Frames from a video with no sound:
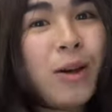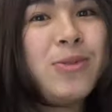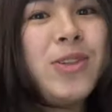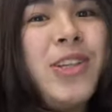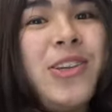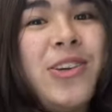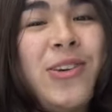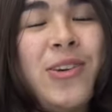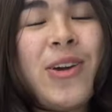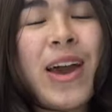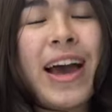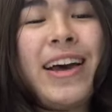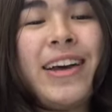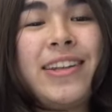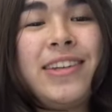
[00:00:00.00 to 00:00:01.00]
to you,
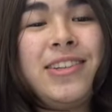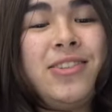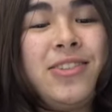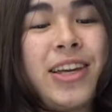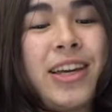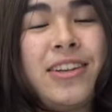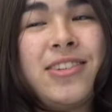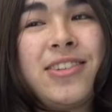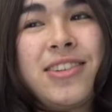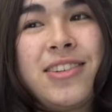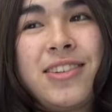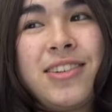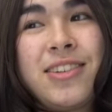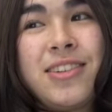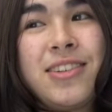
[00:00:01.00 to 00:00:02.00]
and you can
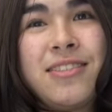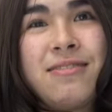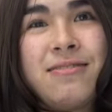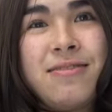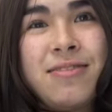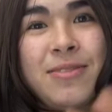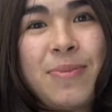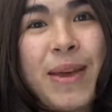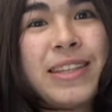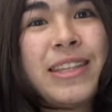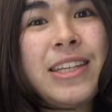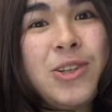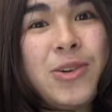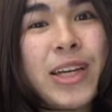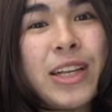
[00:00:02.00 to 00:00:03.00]
just
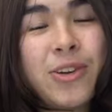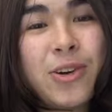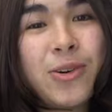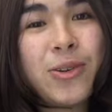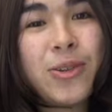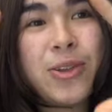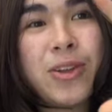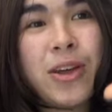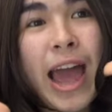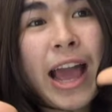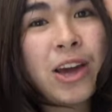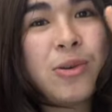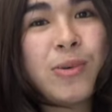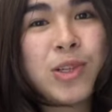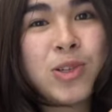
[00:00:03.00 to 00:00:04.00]
basically you can go on the
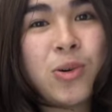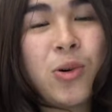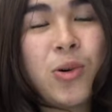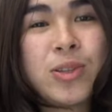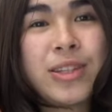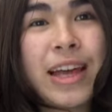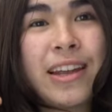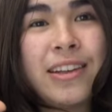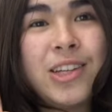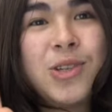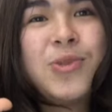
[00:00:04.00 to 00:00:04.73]
economics course and you